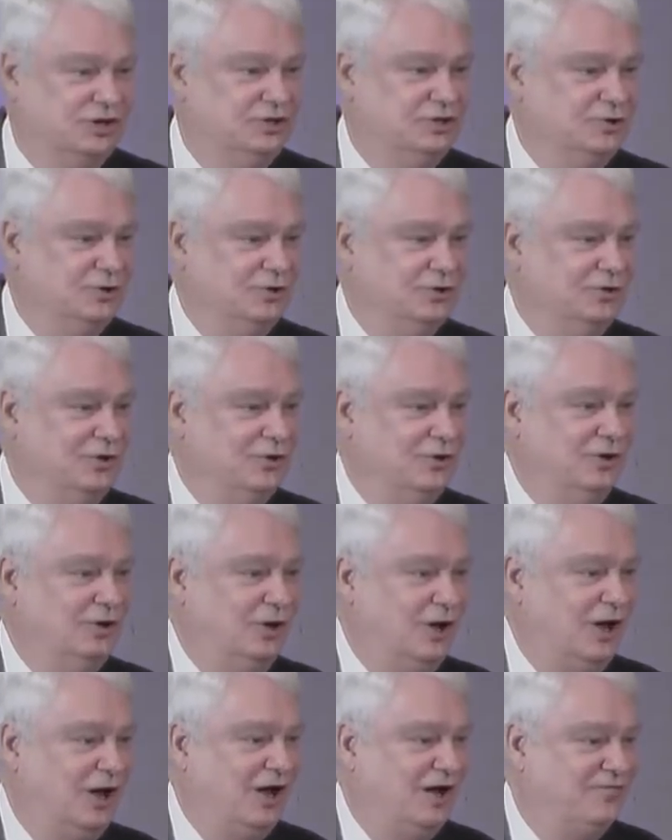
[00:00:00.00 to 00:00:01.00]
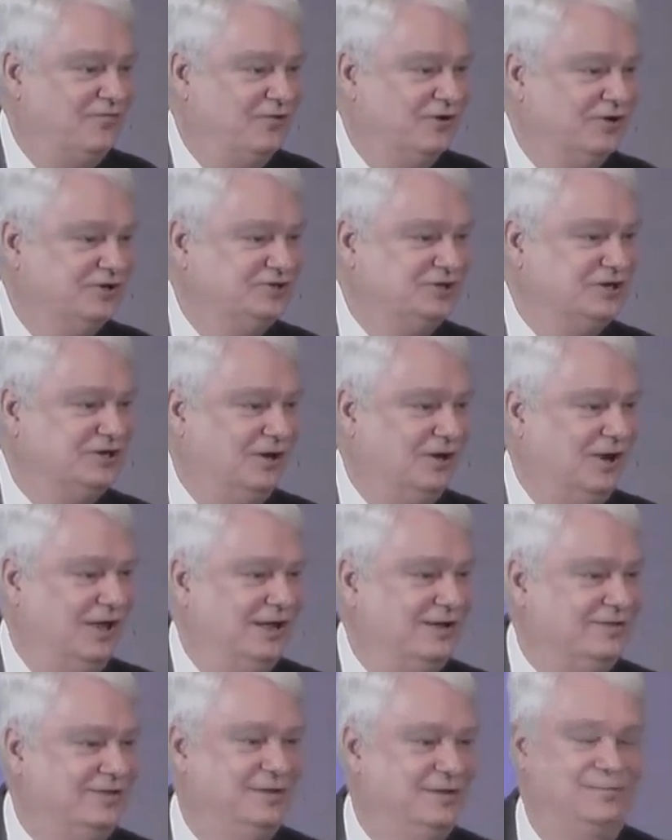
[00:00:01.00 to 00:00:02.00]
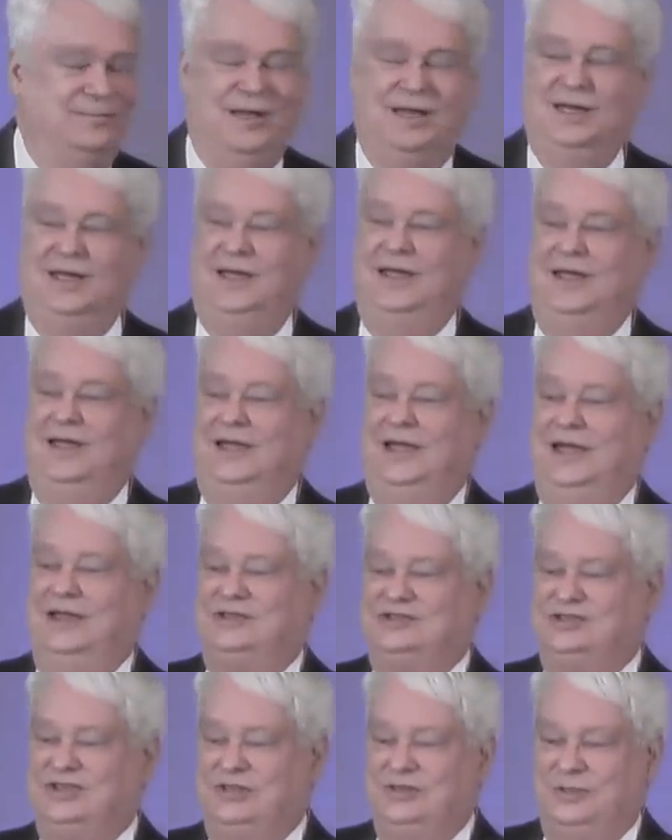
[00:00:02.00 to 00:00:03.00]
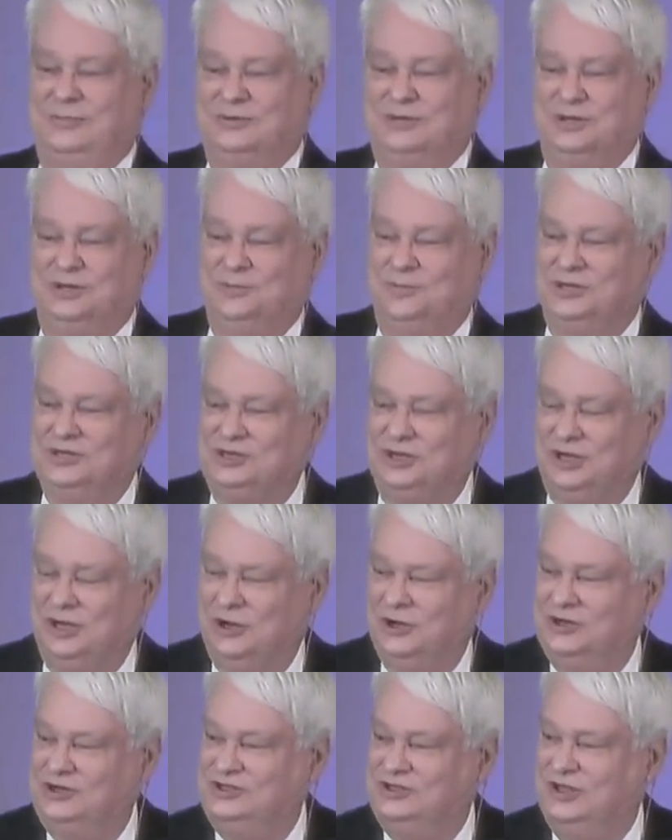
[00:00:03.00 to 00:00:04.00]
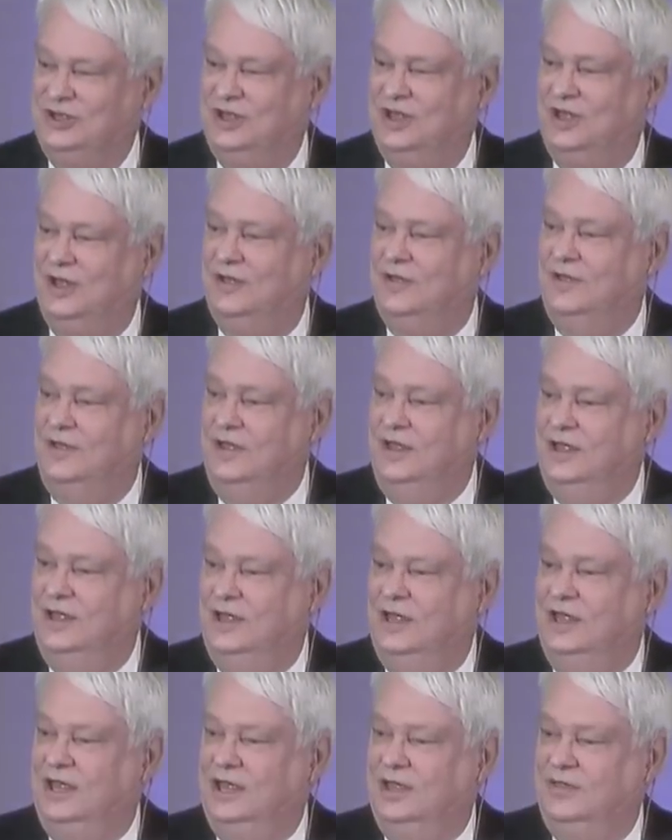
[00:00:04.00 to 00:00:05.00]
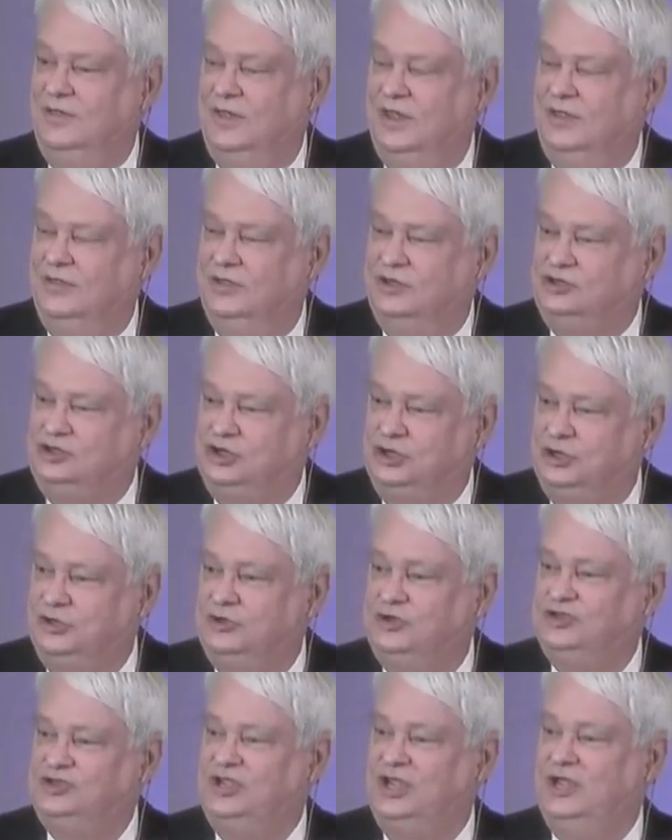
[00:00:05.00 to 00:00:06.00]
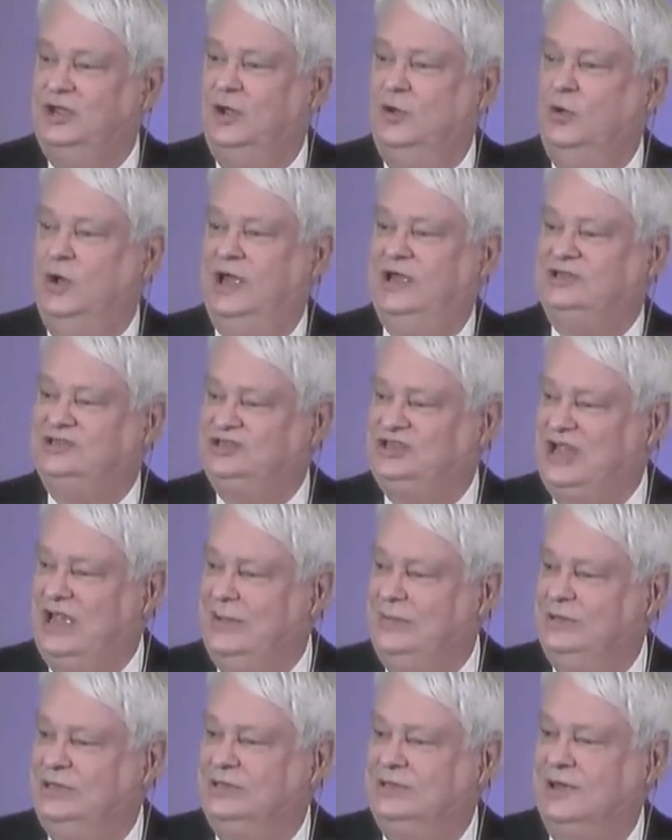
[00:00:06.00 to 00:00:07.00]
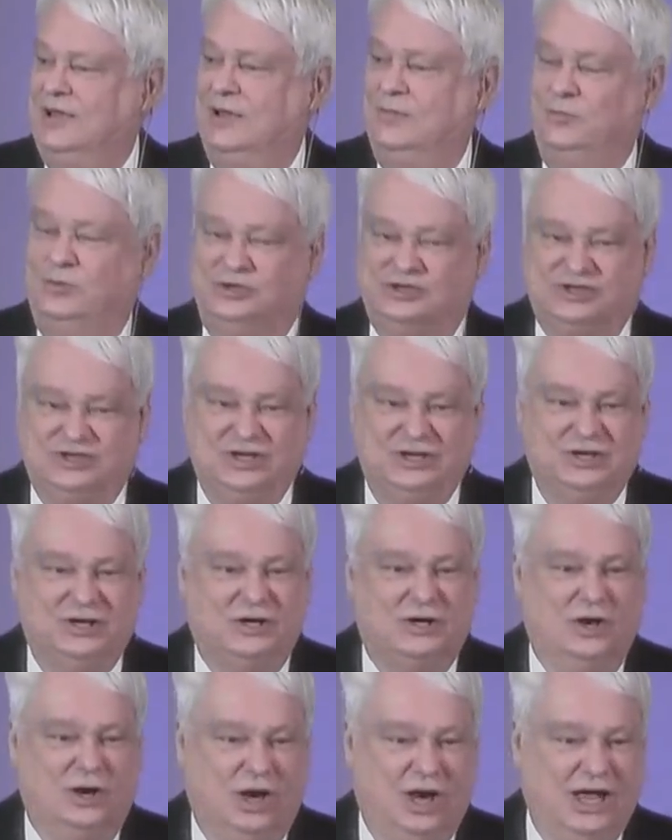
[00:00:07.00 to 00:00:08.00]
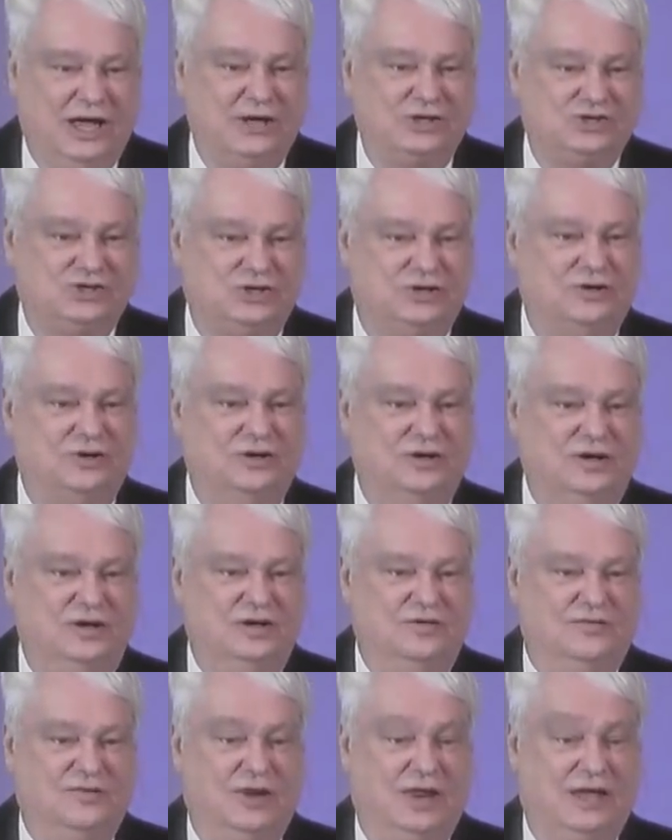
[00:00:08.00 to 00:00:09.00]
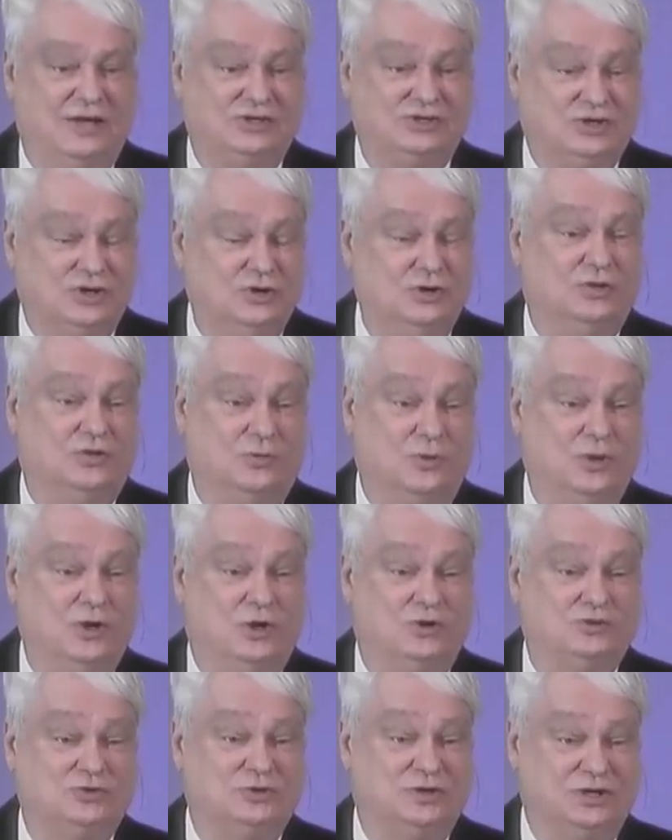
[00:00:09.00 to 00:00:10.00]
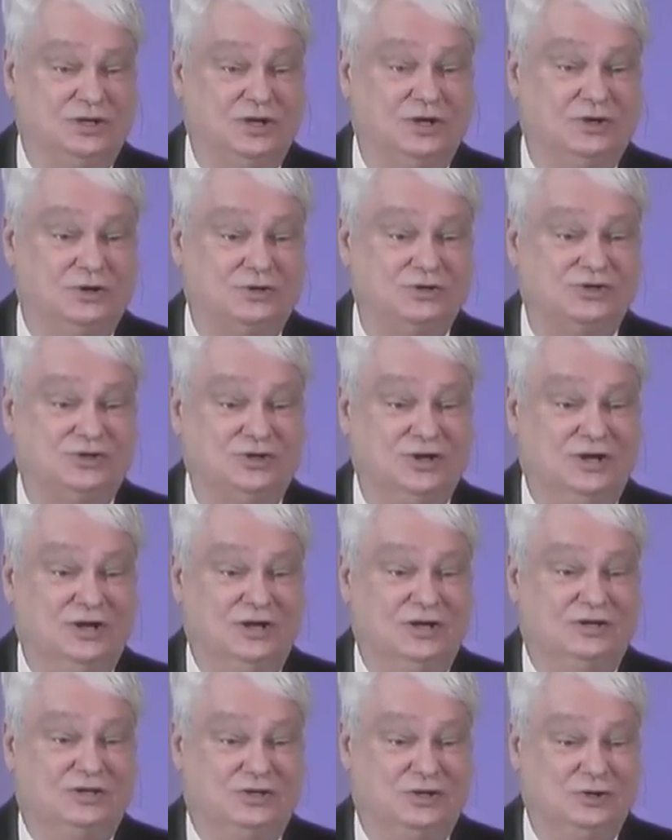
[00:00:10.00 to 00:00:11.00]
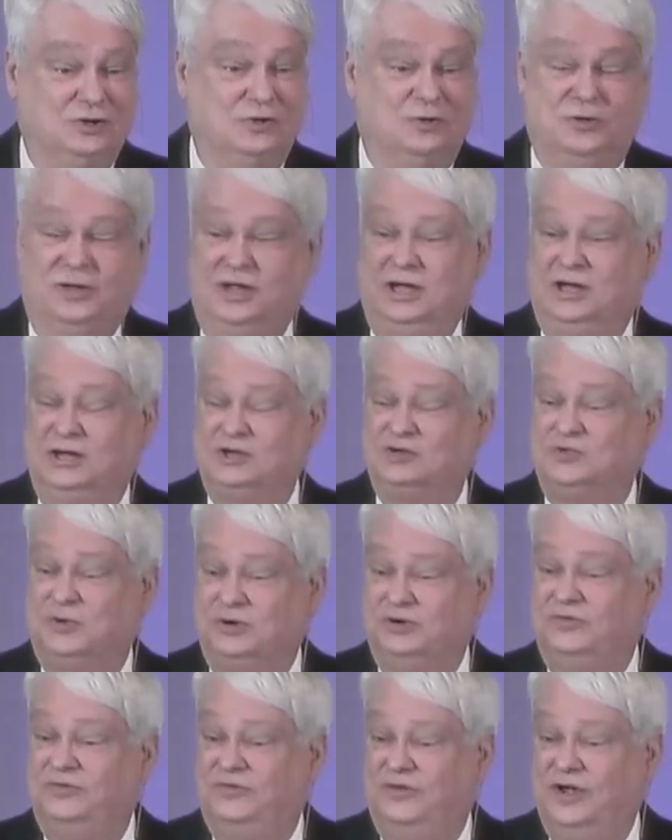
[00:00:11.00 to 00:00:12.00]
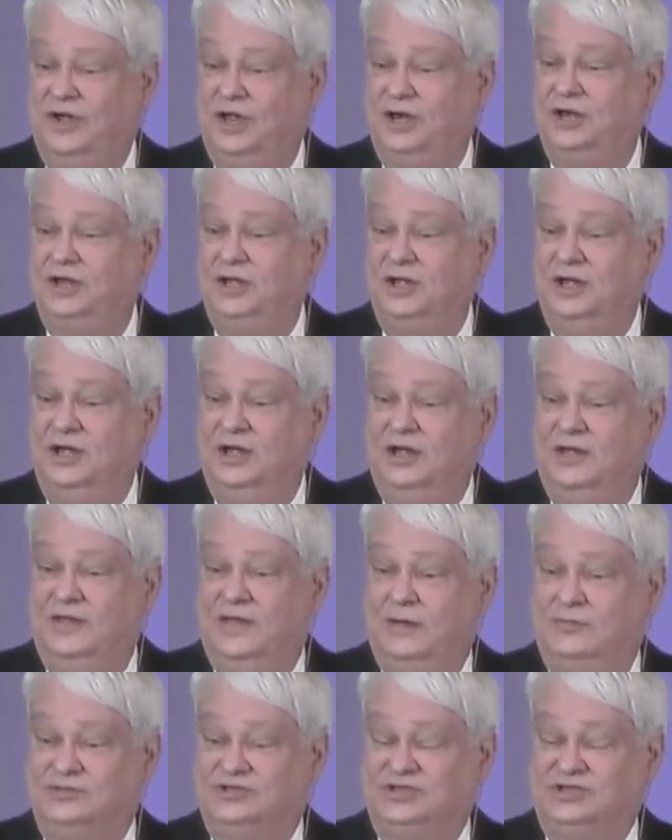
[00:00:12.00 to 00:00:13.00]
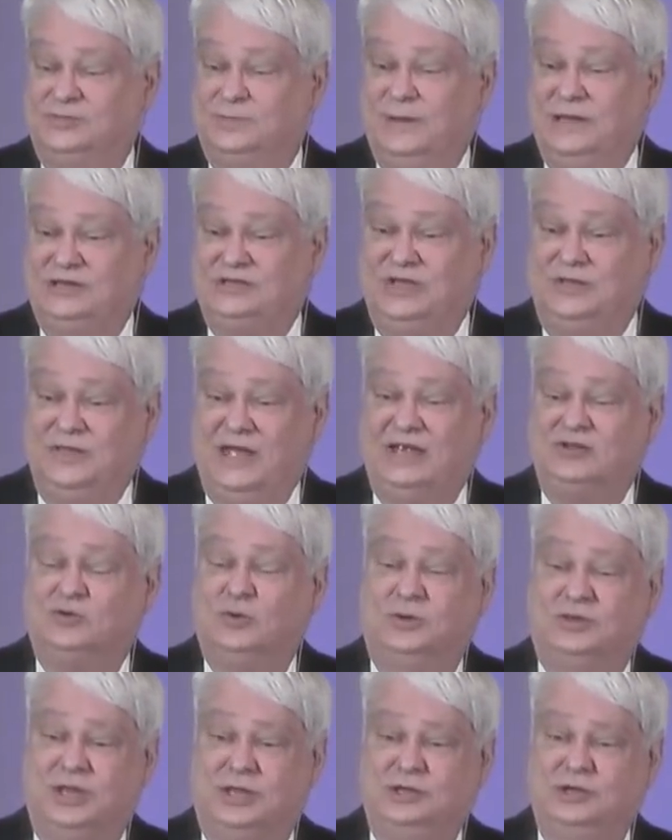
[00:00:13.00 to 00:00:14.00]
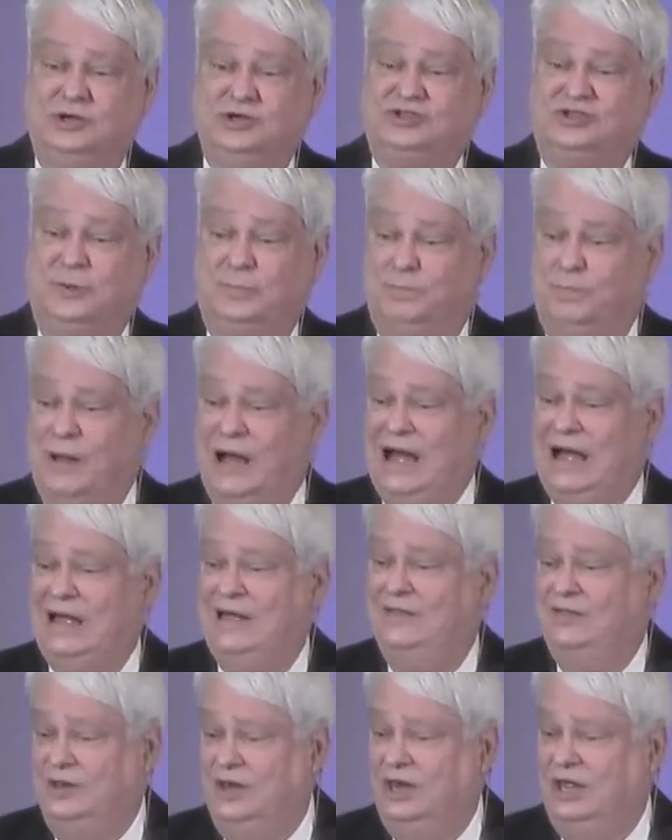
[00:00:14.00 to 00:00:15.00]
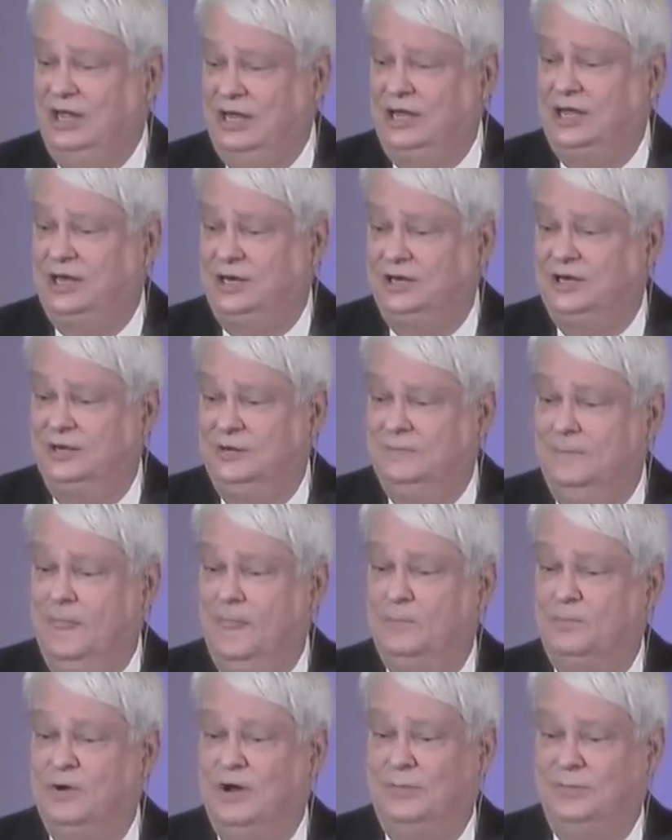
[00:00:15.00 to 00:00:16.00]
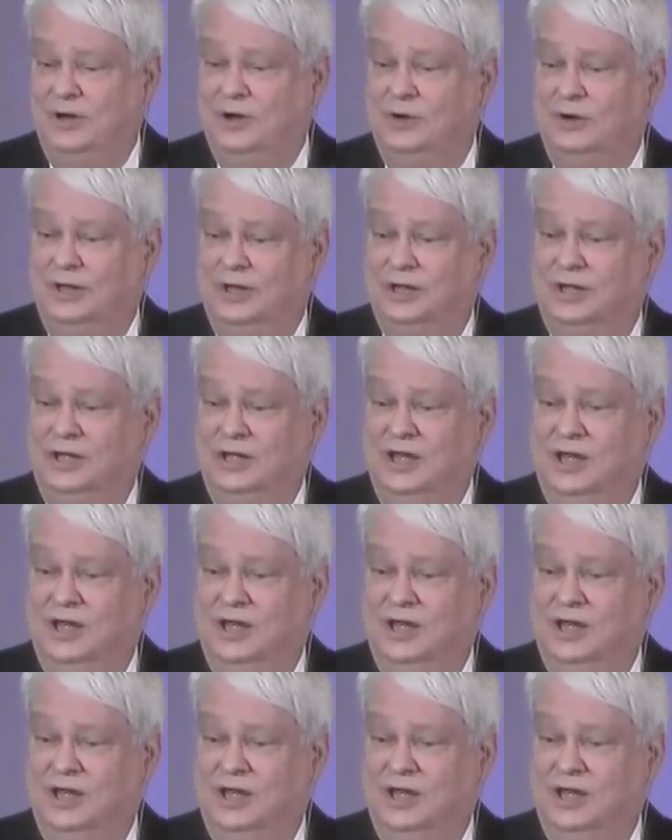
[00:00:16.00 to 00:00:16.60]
during their little offerings and collect them and send them to the missionaries, uh, the Jews at Sabbath time would send a collection for the last two to three hundred years to the Israel Fund that was the Spitz. And that's what they used to buy the land primarily.